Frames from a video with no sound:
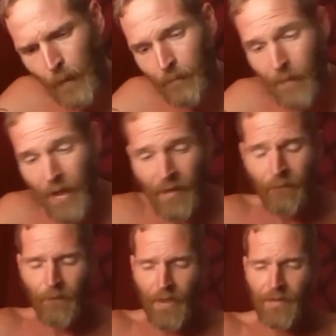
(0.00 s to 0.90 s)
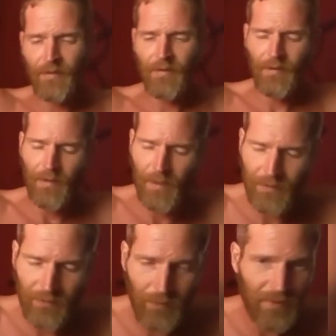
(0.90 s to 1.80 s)
manifests
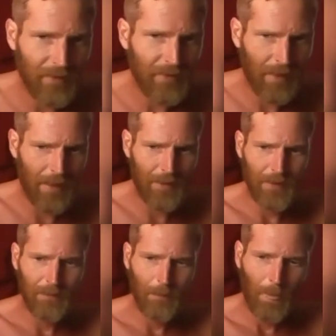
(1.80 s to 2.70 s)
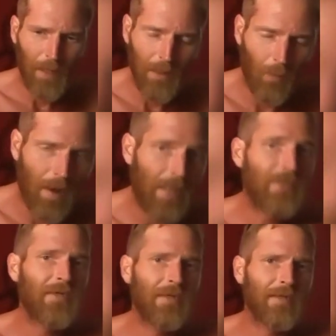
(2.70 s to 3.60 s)
into a society and why shit is